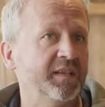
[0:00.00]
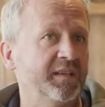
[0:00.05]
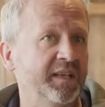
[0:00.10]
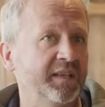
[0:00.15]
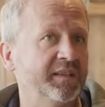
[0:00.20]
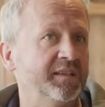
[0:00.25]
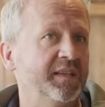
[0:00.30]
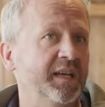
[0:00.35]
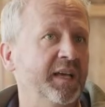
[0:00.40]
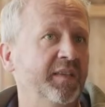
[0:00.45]
And
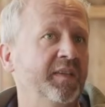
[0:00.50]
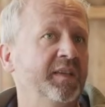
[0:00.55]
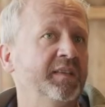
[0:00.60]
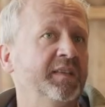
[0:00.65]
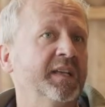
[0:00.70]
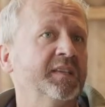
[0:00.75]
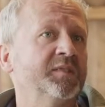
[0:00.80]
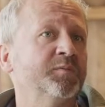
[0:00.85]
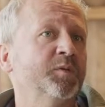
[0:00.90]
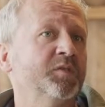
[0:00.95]
that, I think
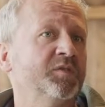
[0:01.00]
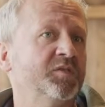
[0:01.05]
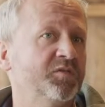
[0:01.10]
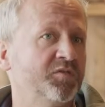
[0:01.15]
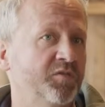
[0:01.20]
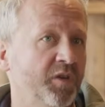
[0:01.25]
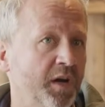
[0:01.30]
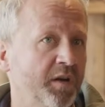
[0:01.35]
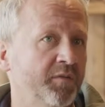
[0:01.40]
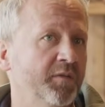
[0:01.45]
that's what
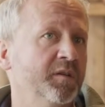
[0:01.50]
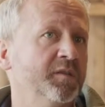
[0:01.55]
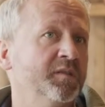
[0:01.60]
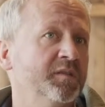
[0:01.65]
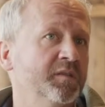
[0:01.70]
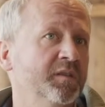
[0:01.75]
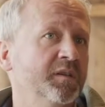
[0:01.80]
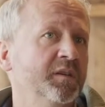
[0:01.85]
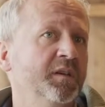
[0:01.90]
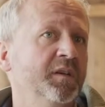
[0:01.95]
drives
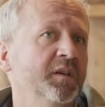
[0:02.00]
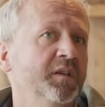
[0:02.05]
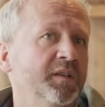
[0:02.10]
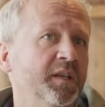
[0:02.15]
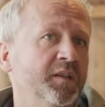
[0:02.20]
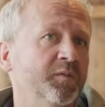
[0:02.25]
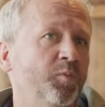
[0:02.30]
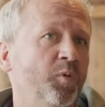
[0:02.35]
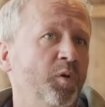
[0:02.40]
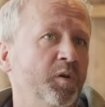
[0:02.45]
us,
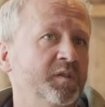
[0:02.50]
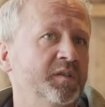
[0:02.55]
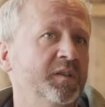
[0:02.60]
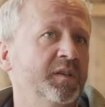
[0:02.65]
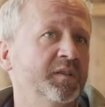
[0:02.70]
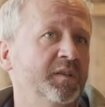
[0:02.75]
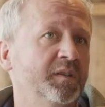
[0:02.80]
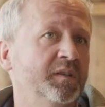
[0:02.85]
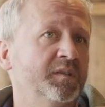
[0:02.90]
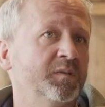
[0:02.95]
that works
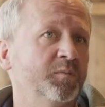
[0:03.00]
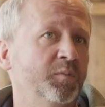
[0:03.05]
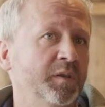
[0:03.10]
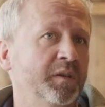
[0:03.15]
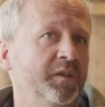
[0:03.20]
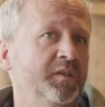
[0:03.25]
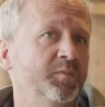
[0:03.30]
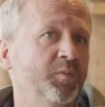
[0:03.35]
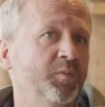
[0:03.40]
in this with this